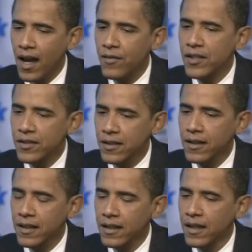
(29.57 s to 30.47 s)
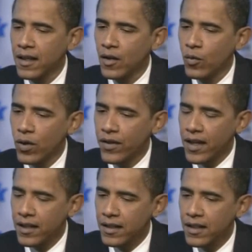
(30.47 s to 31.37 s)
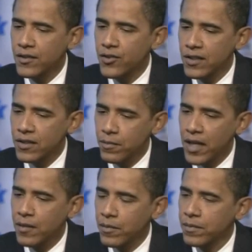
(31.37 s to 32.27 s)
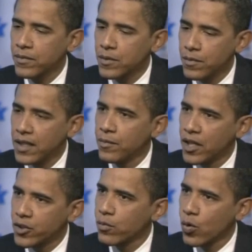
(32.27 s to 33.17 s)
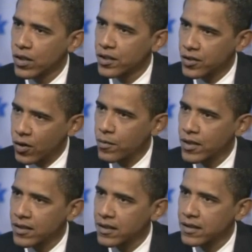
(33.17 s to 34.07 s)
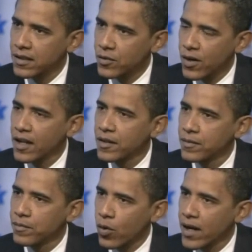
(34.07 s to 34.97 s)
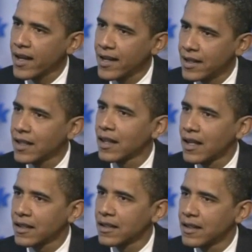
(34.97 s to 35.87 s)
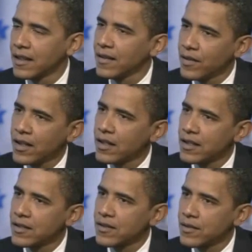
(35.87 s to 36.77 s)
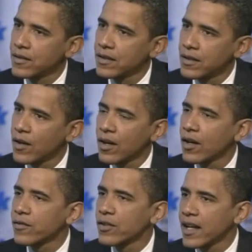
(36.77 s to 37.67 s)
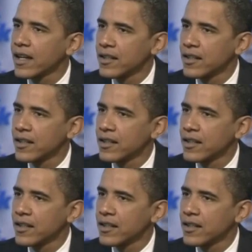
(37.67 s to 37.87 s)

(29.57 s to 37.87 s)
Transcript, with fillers: obviously, what that does is it makes me much more determined to try to break a deadlock that has gone on for